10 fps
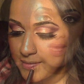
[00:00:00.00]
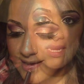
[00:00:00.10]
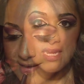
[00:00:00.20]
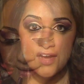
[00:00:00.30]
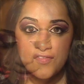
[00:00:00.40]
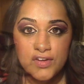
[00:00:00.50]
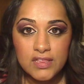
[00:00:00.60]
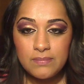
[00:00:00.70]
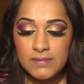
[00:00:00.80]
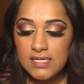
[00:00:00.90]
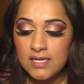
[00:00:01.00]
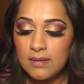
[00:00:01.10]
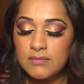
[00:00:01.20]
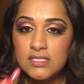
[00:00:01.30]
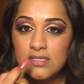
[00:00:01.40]
And now for lipstick,
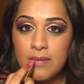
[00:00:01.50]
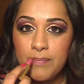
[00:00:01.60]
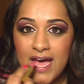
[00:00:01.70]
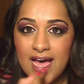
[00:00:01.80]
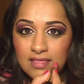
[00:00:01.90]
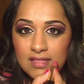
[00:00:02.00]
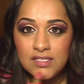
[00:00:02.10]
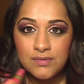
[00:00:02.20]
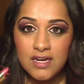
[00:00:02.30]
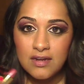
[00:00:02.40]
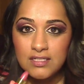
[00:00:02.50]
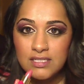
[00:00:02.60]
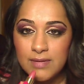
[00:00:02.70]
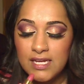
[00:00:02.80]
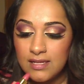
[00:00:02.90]
I'm just going to pat this right onto
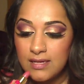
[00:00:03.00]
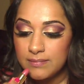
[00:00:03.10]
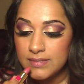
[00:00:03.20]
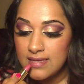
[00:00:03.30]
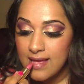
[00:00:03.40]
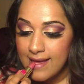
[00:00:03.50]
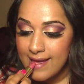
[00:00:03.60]
my lips